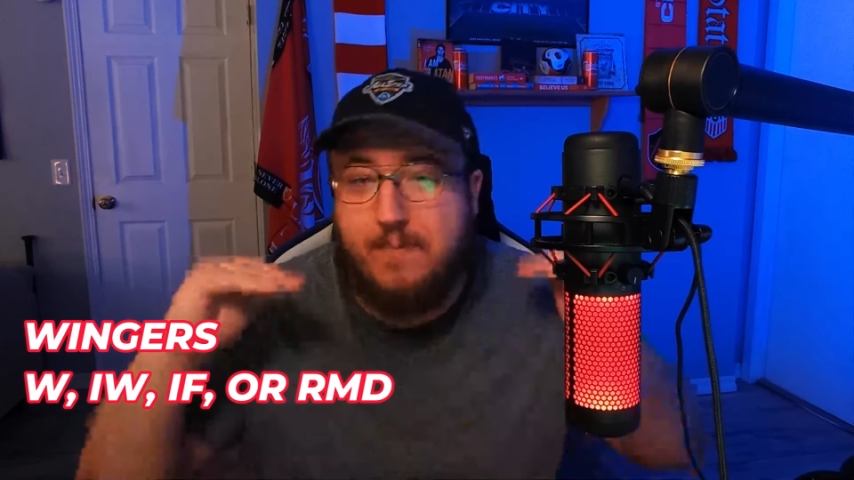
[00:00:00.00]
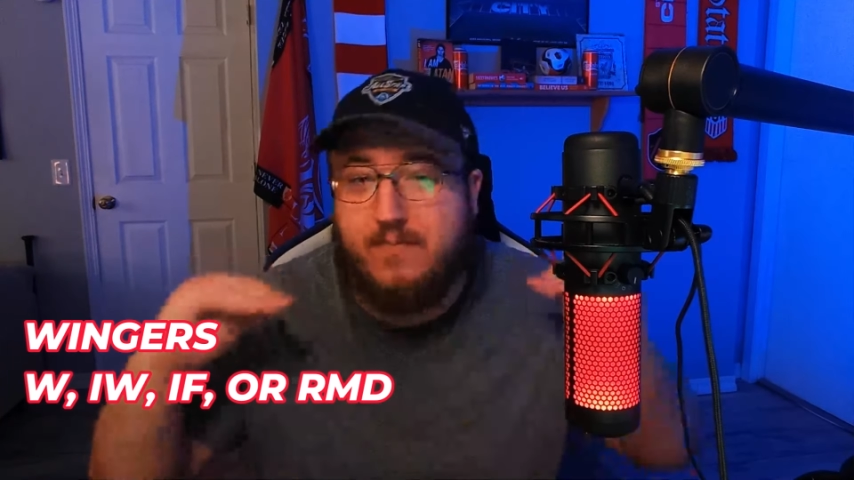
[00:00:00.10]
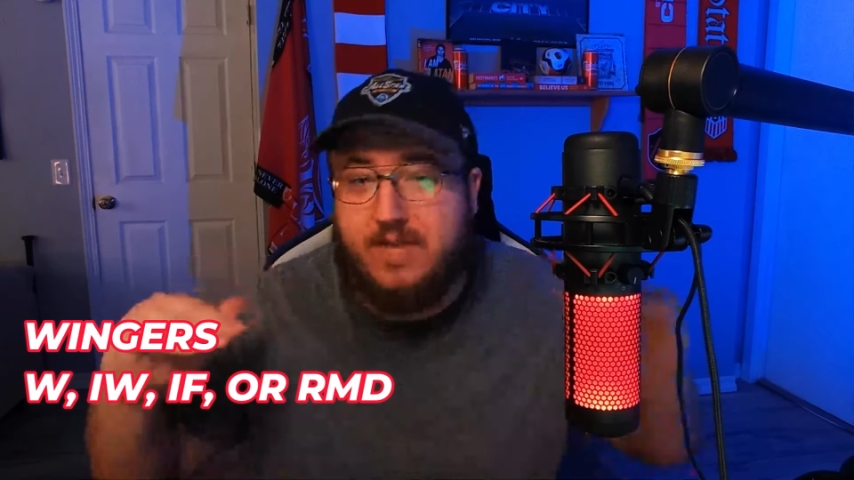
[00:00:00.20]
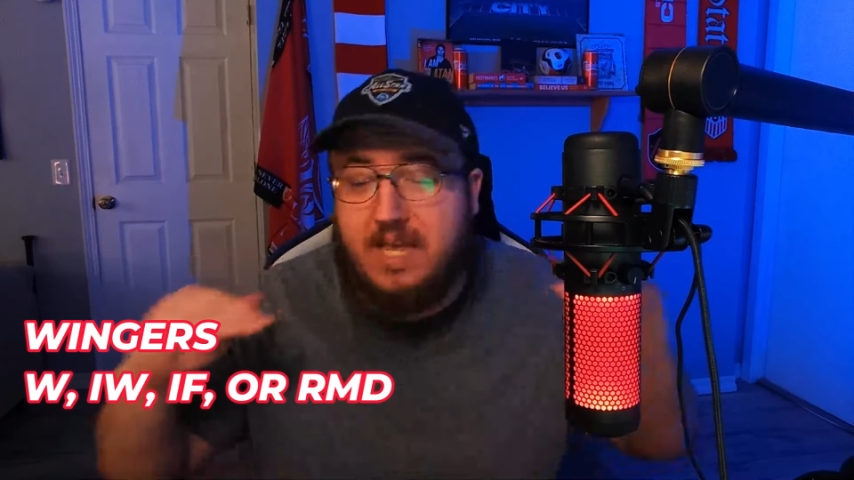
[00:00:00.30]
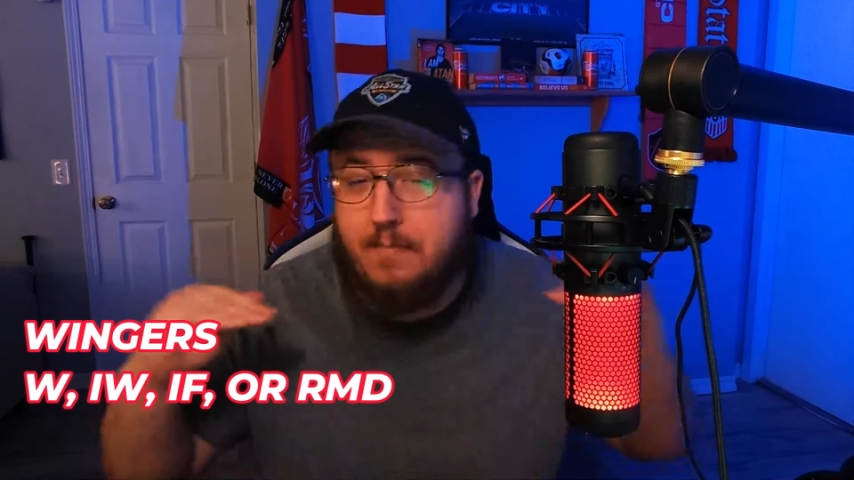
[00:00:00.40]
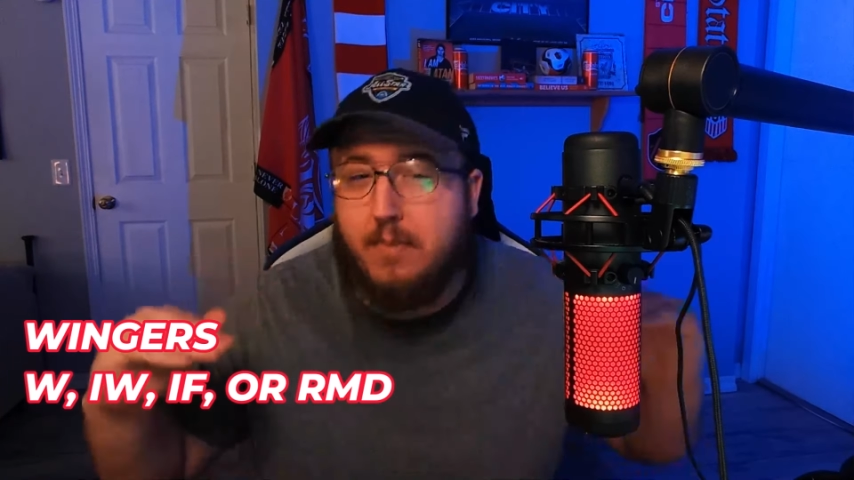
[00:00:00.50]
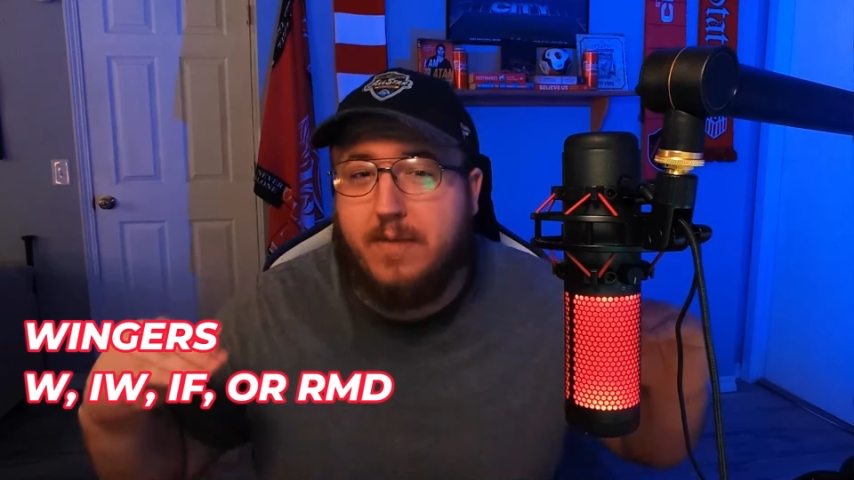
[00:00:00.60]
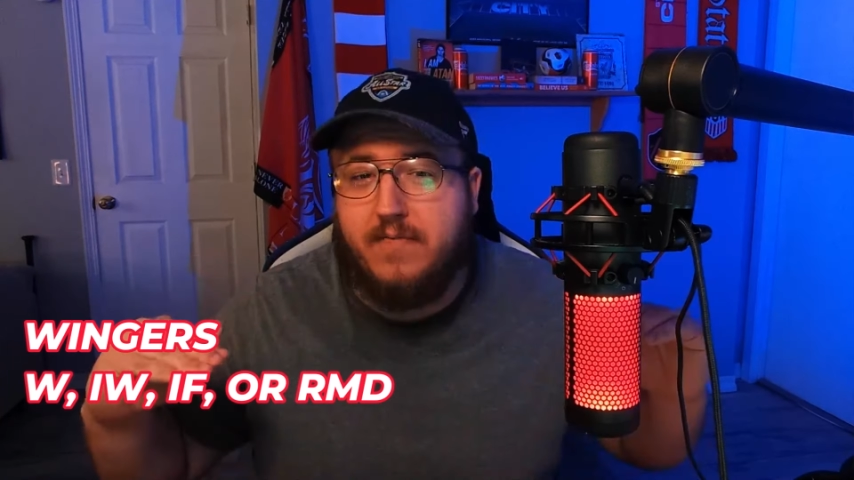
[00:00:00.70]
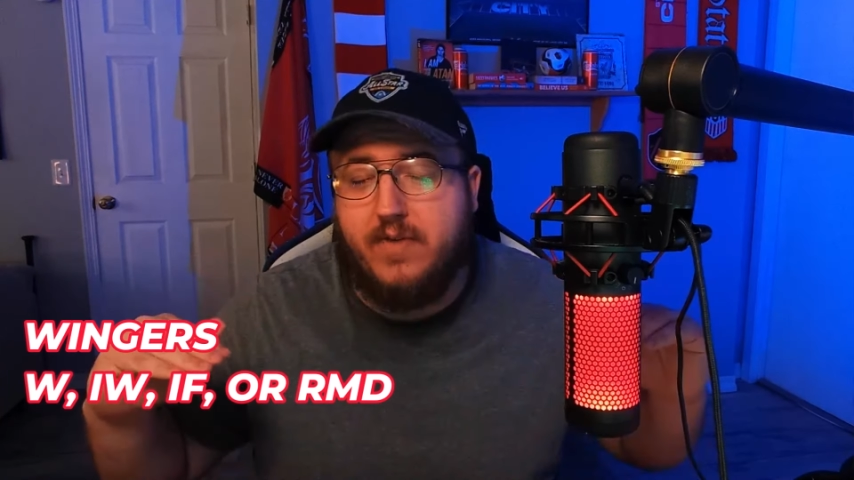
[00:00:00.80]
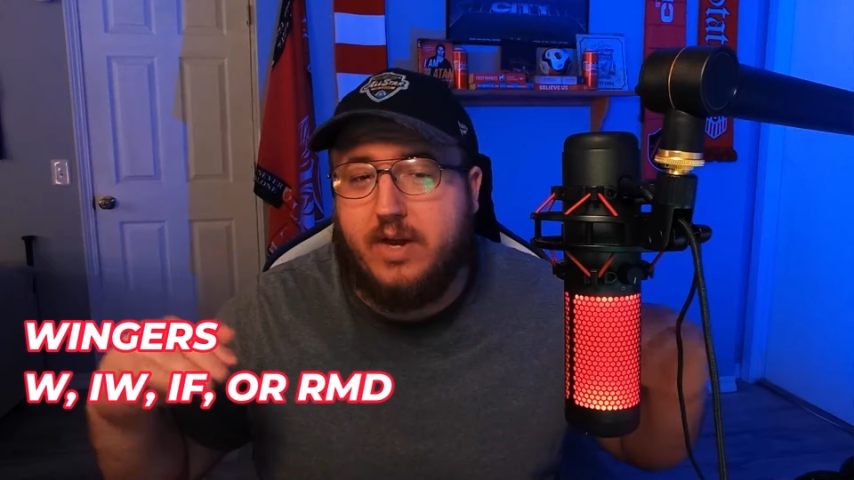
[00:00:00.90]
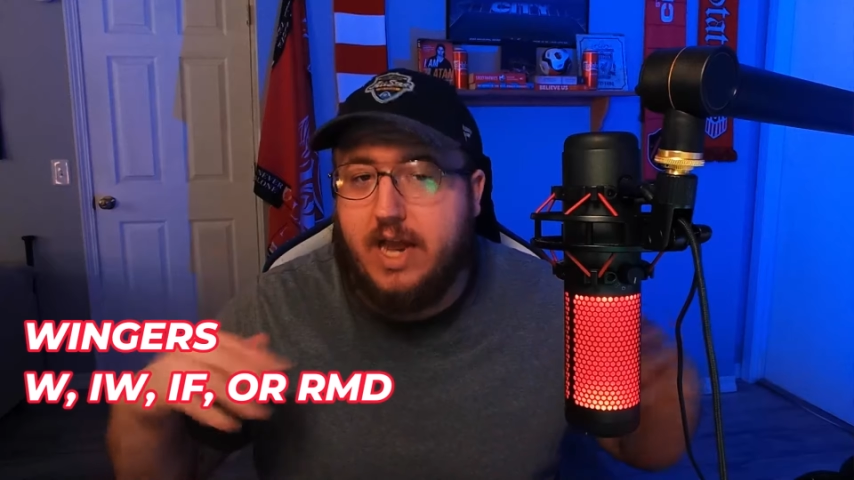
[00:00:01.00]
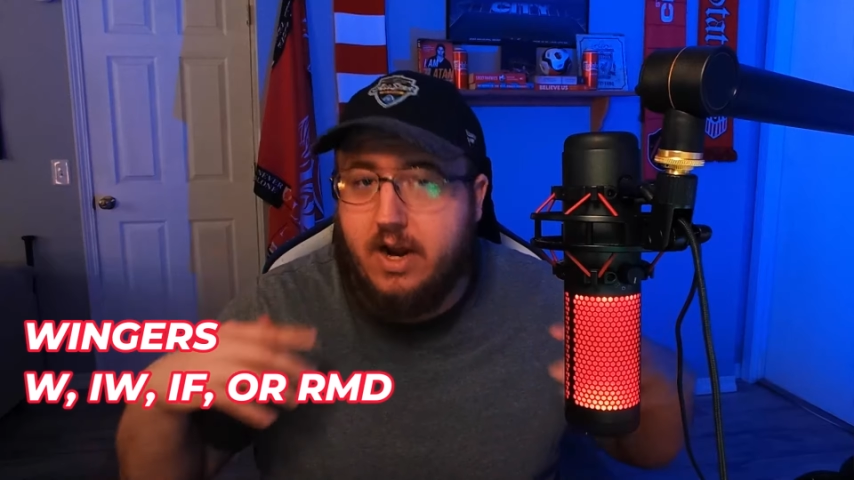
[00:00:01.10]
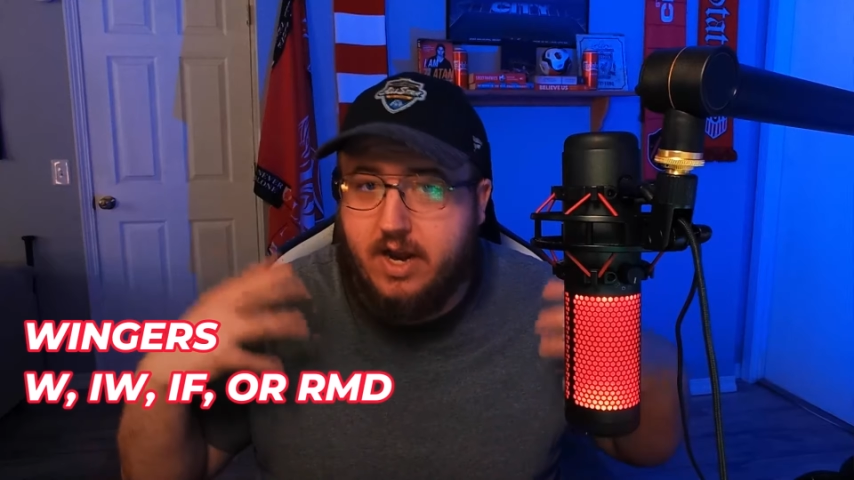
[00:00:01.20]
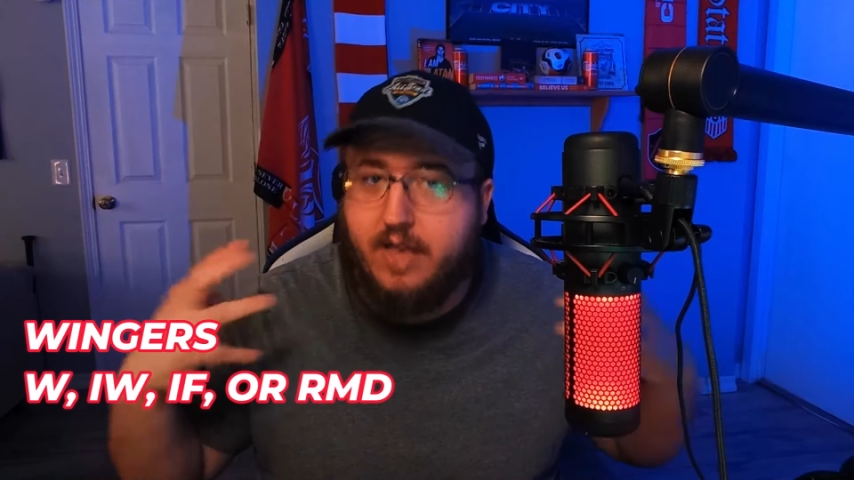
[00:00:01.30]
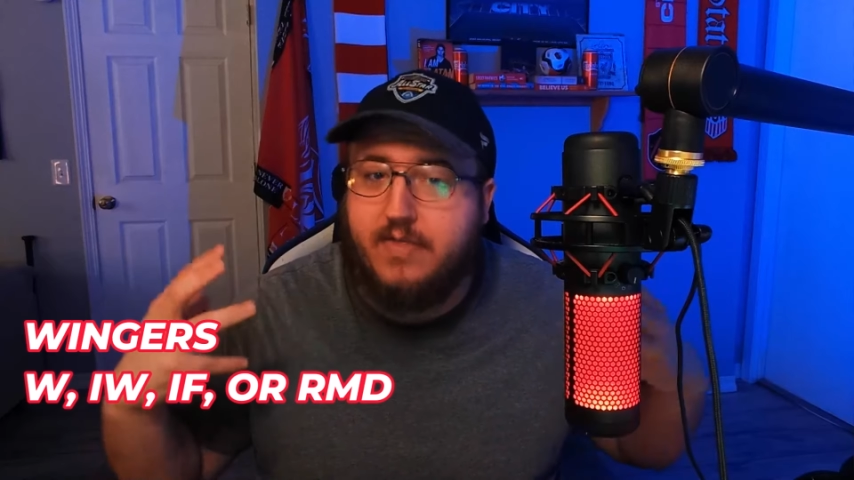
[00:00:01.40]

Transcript: deeper midfield area,